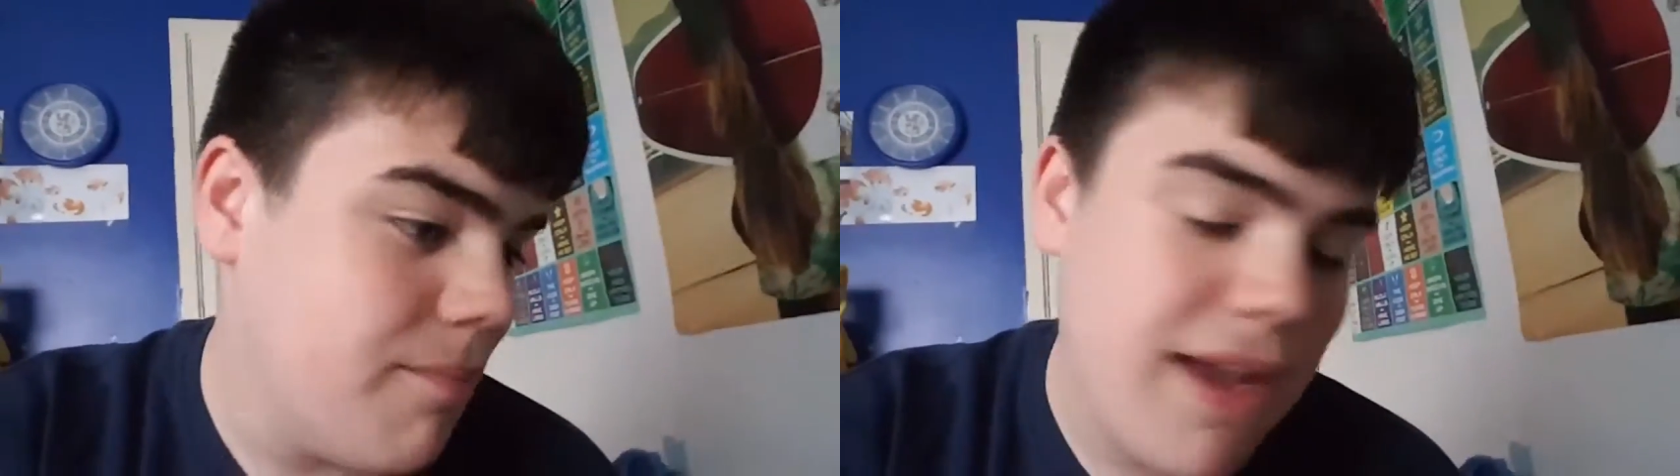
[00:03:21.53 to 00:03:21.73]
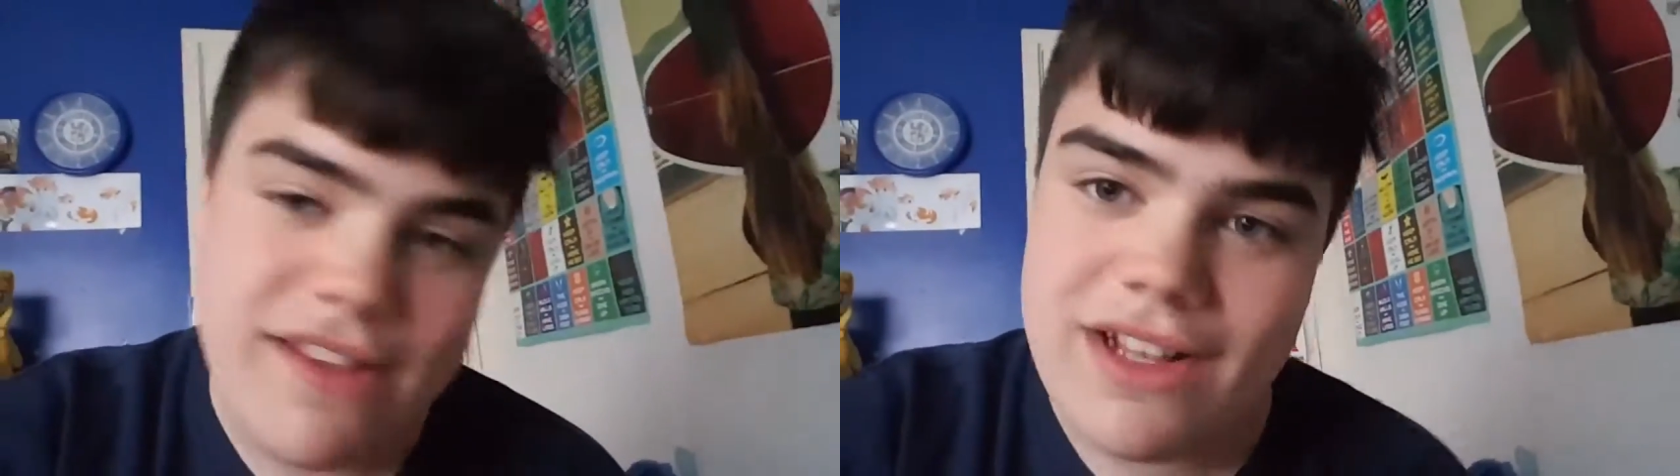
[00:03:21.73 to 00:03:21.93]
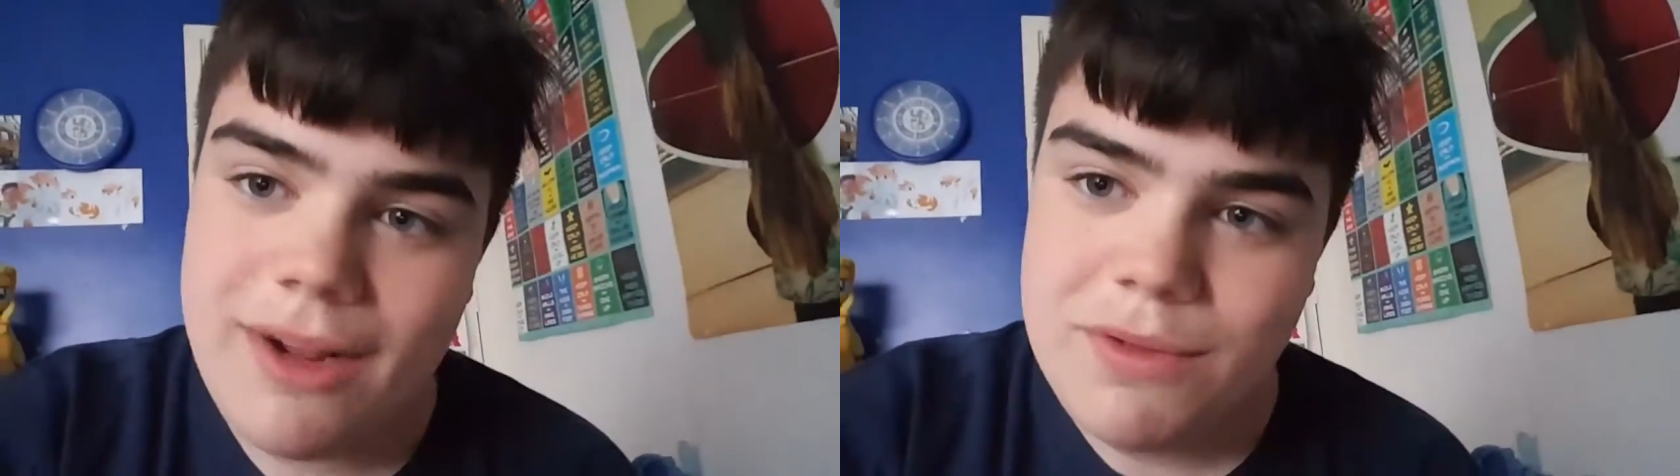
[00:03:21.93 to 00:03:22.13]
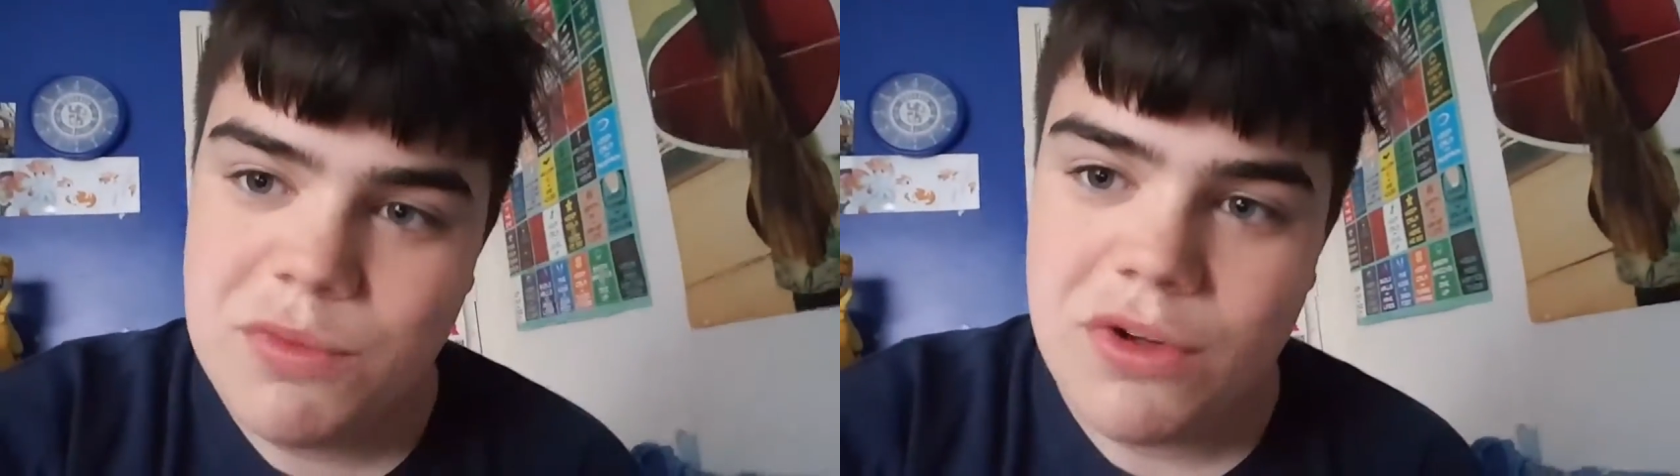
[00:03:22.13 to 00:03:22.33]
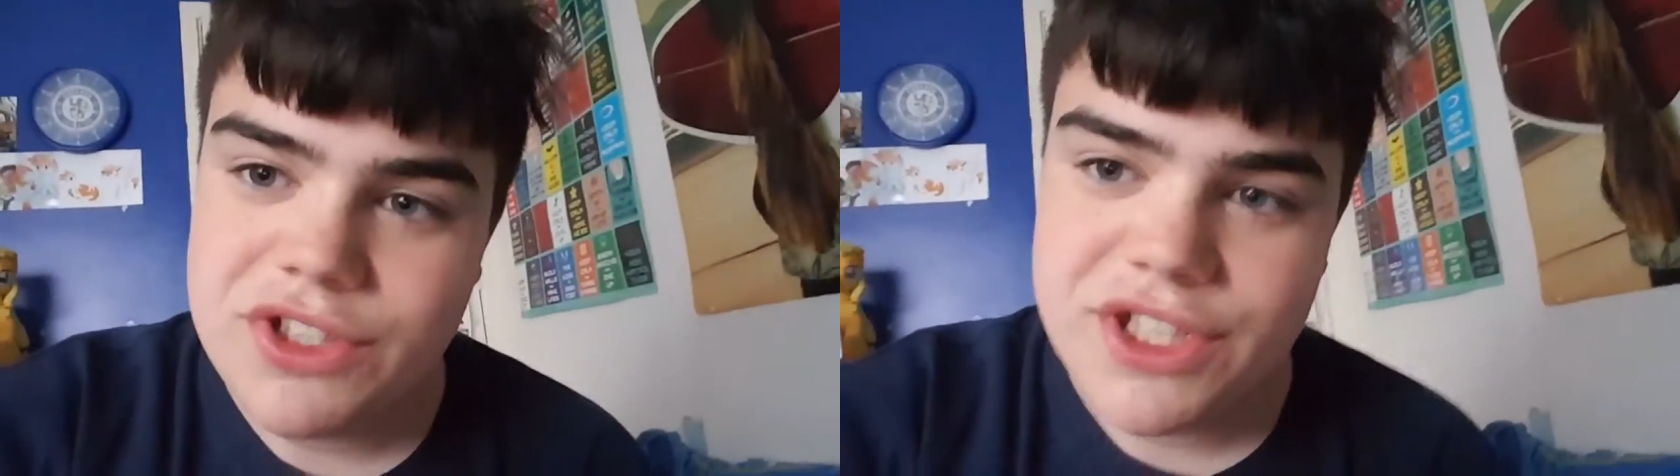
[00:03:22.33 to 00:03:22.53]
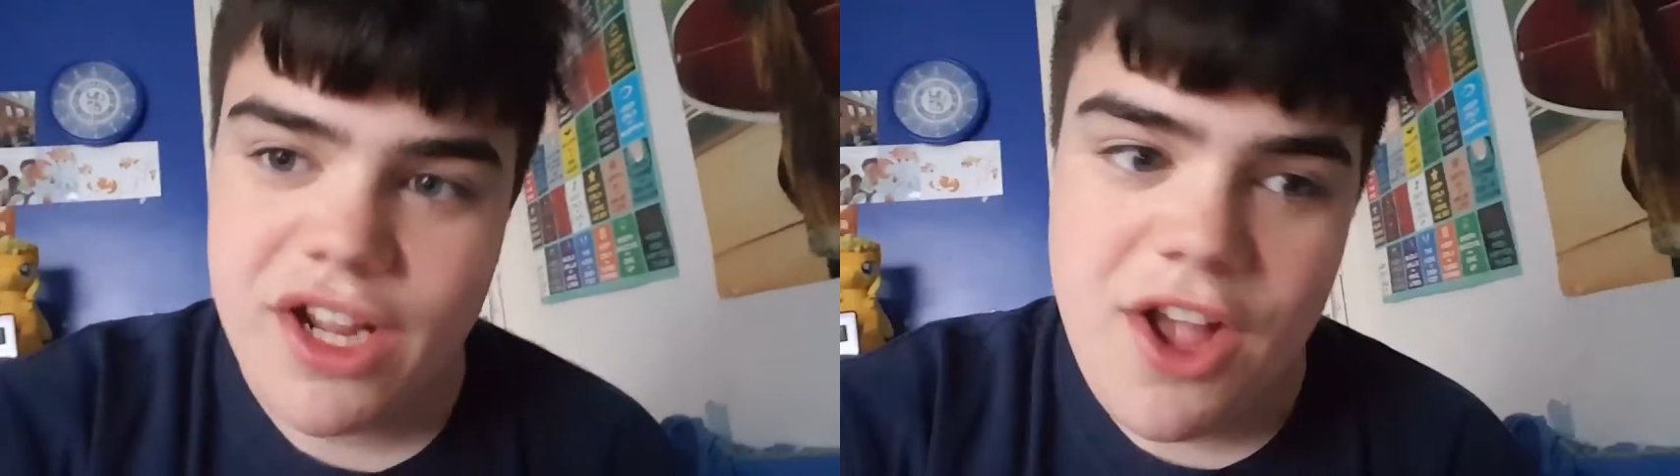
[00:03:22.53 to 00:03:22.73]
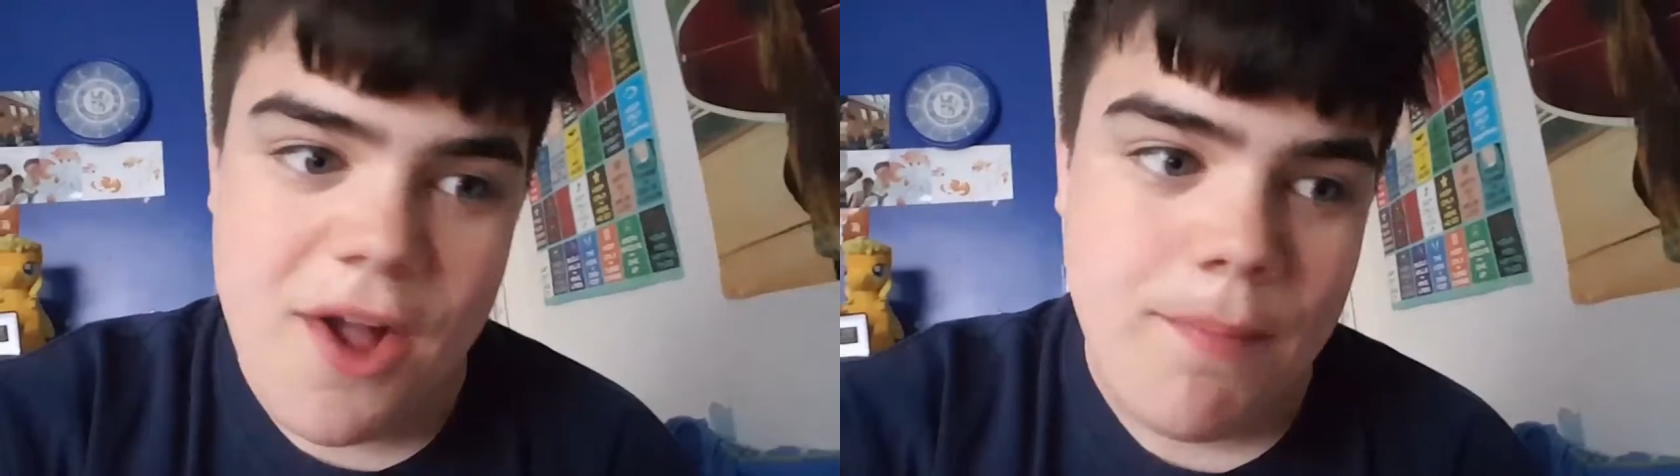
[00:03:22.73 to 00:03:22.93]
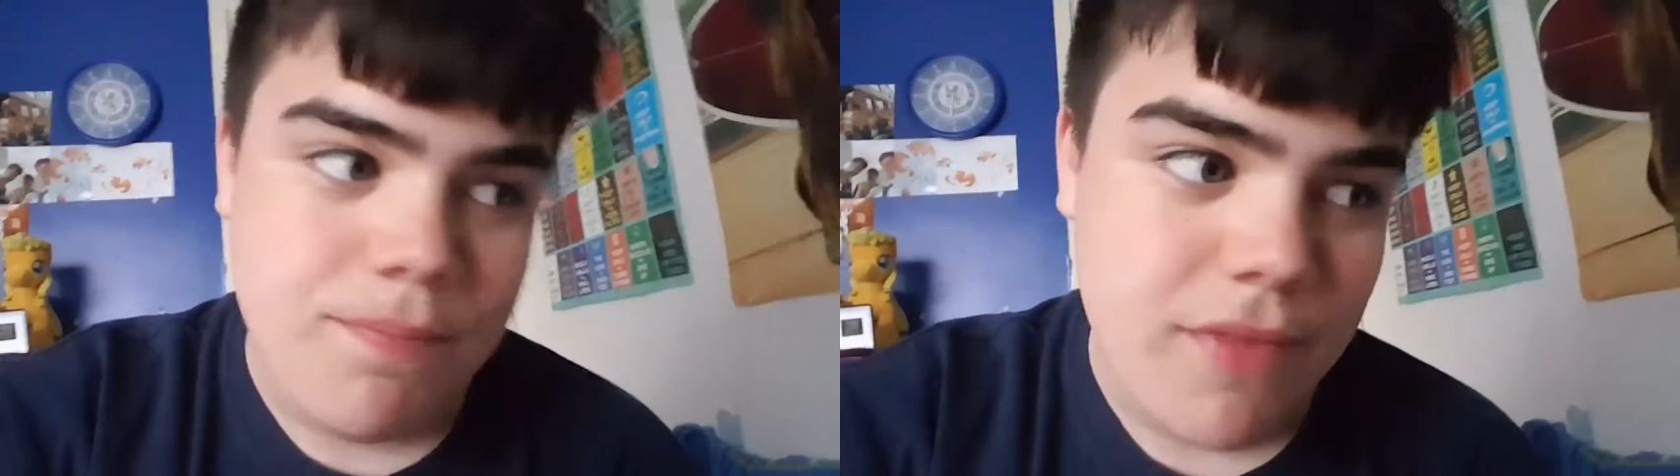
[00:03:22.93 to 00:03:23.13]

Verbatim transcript: basically, I was watching uh,